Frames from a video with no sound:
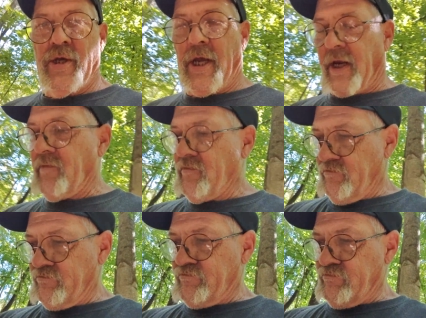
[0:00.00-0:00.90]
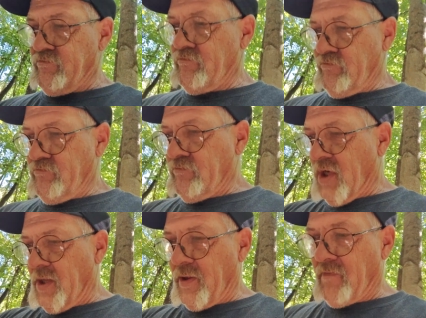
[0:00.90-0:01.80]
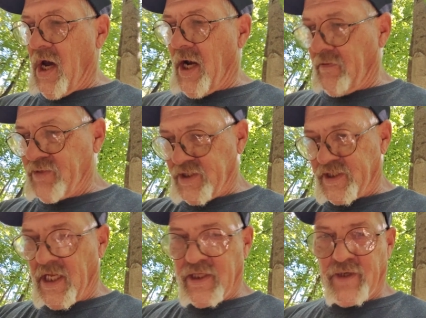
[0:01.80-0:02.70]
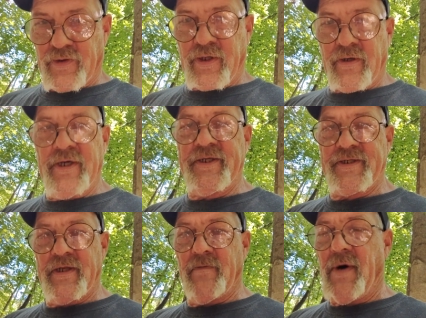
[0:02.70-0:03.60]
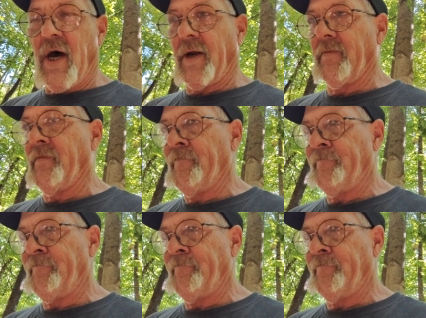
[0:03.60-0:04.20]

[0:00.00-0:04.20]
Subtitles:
I can mud the bottom, just that little crease in the bottom.